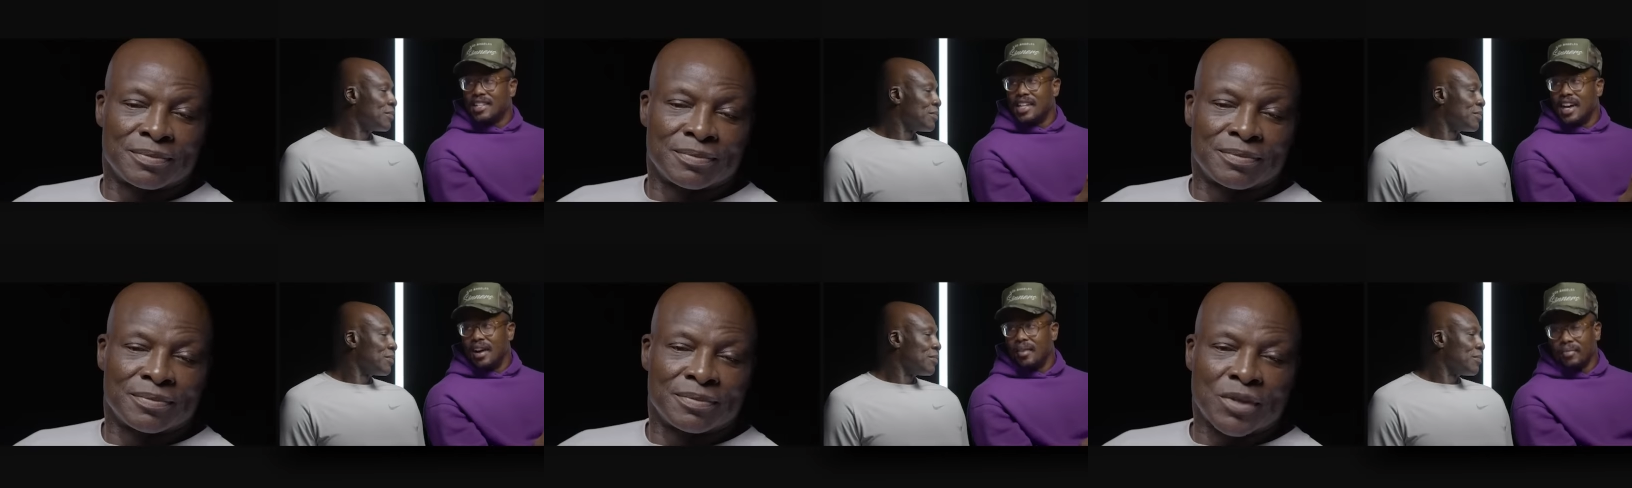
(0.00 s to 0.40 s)

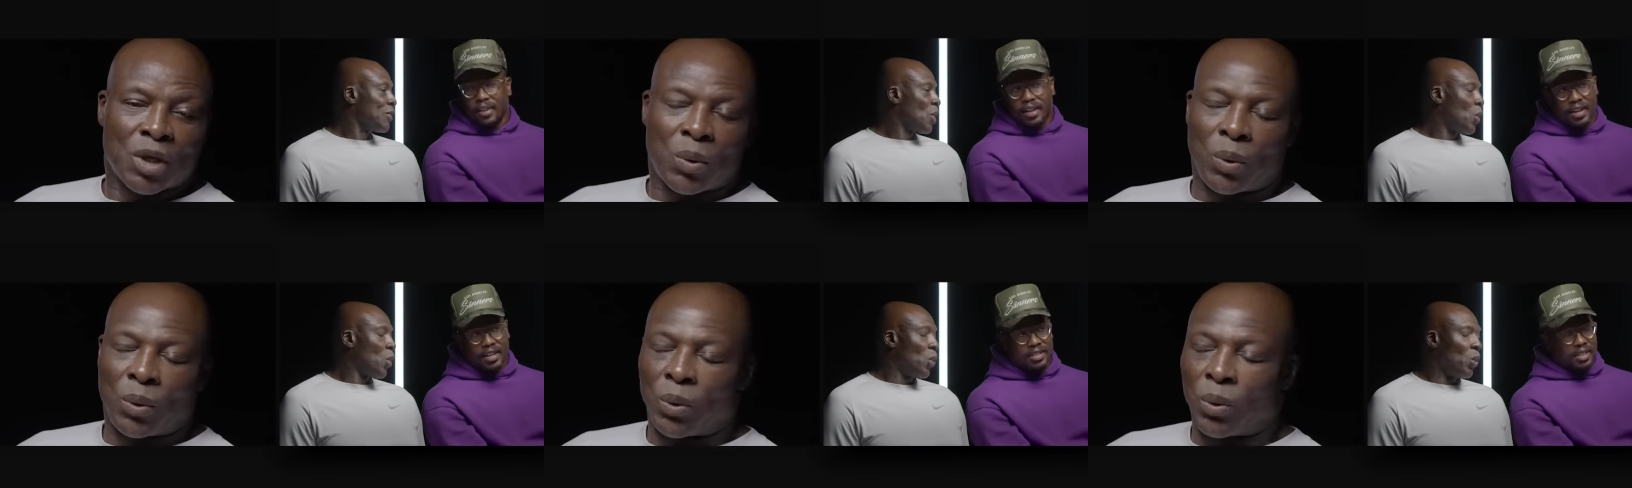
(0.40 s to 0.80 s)
Speaker 1: time
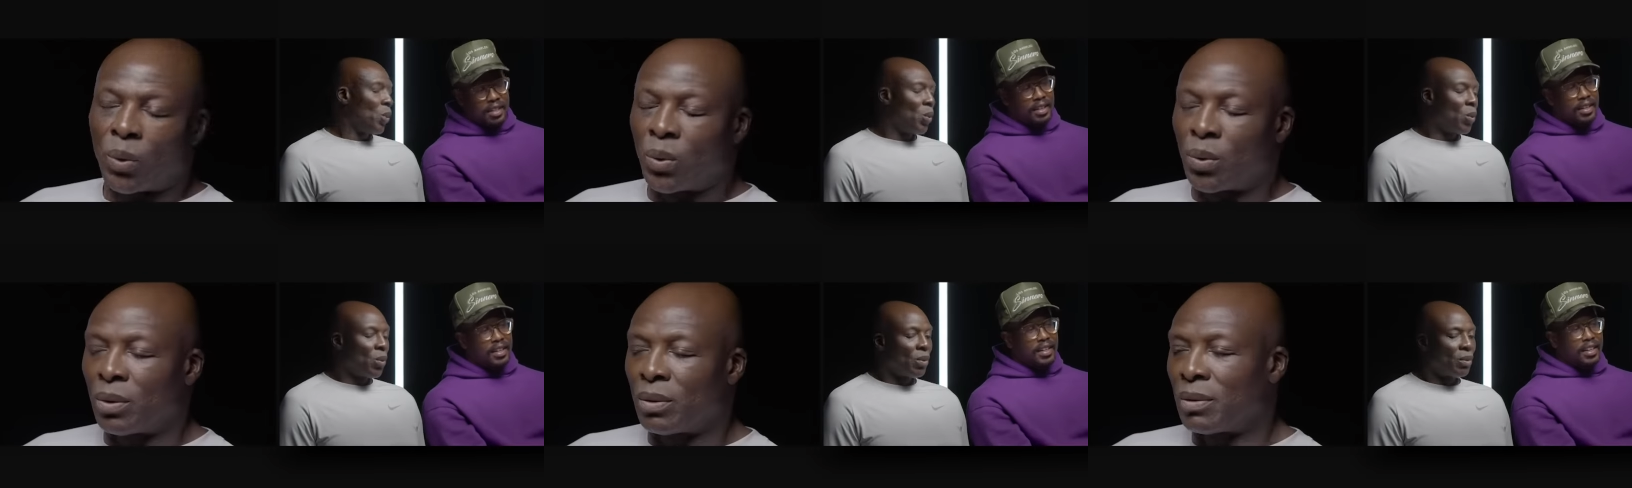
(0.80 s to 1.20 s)
flies.
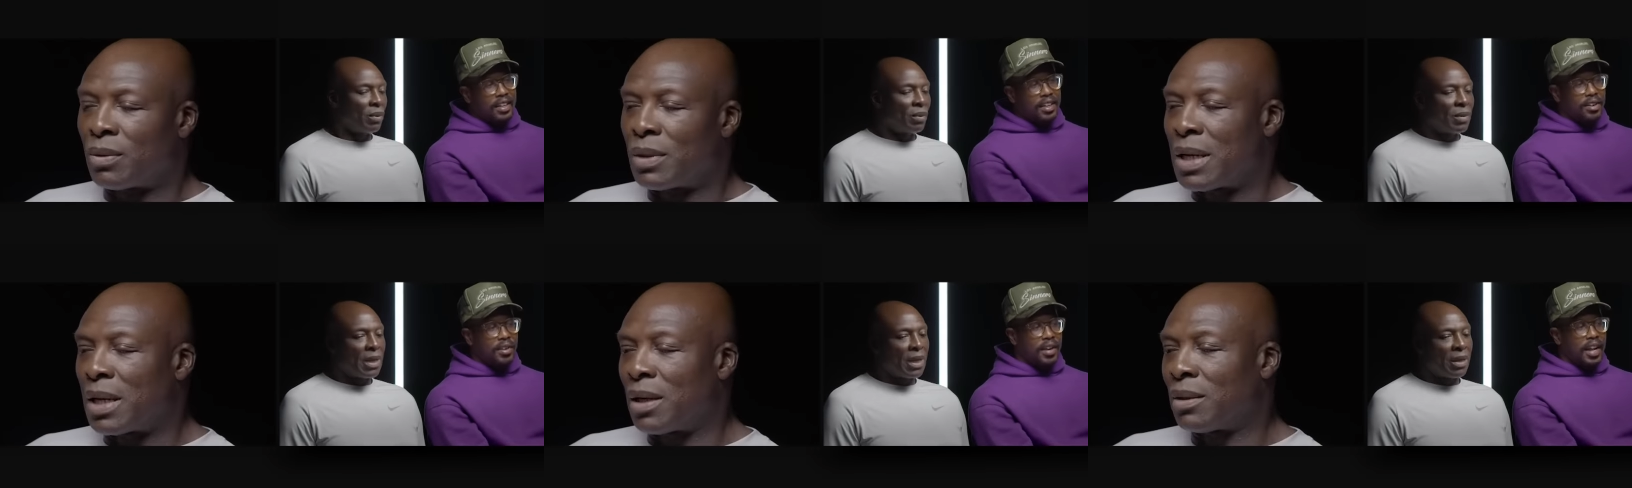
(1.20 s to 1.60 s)

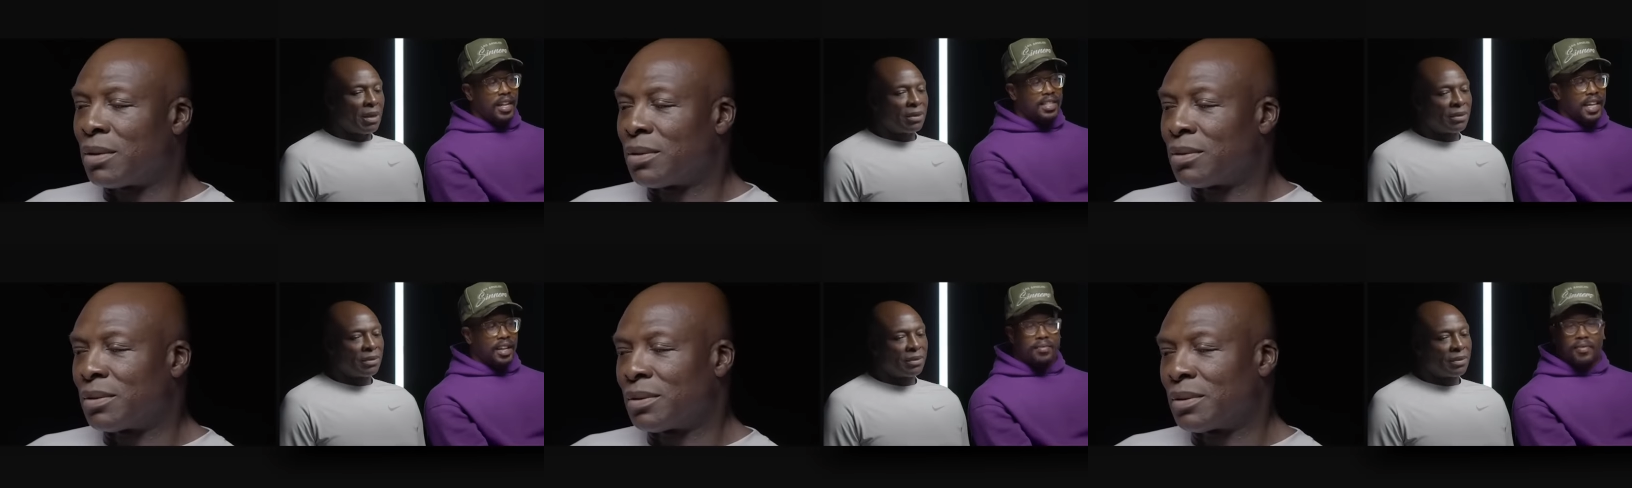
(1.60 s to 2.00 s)
You know, you got to
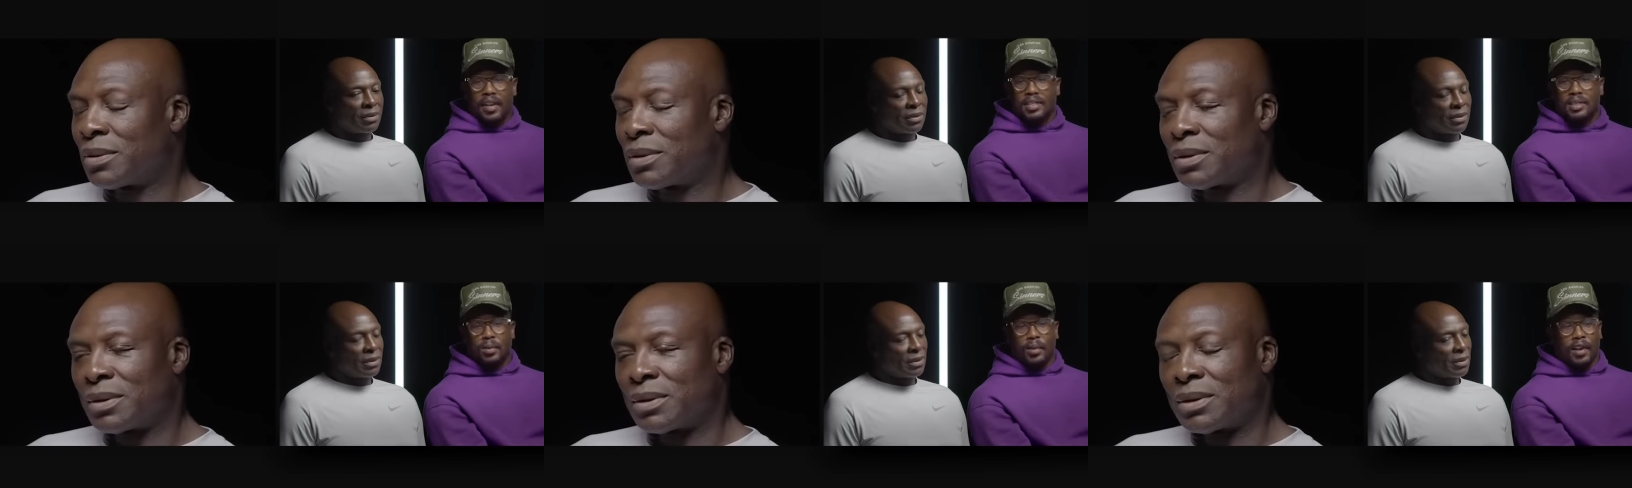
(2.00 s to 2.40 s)
take
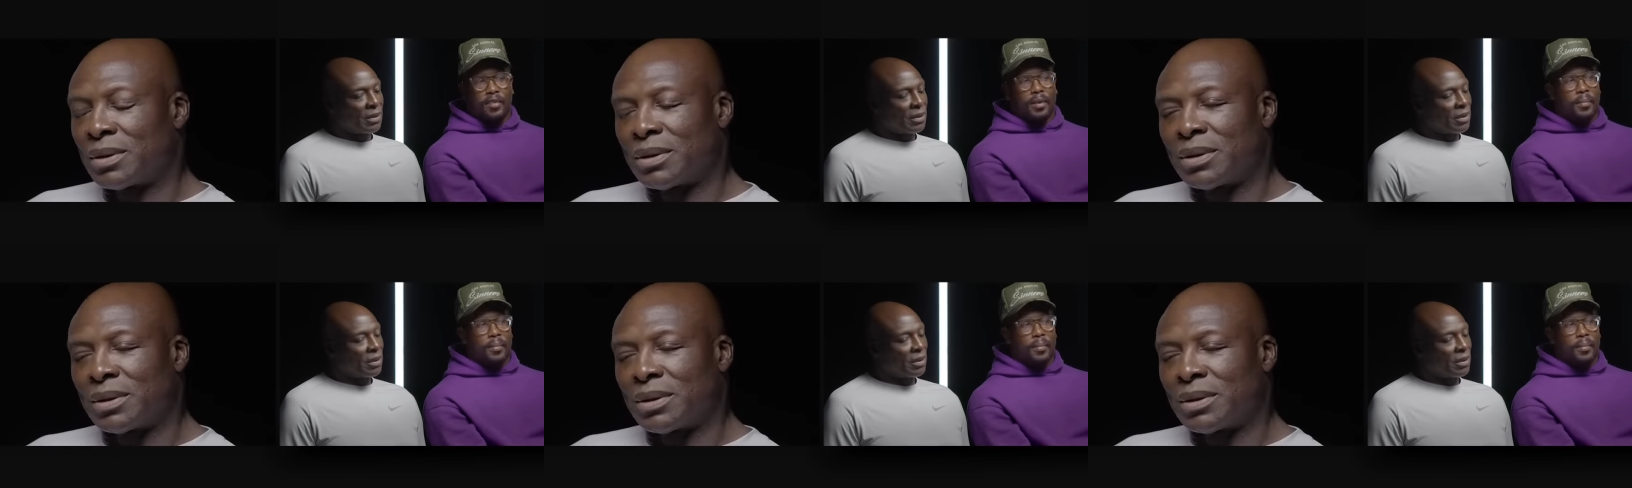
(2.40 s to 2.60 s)
advantage of every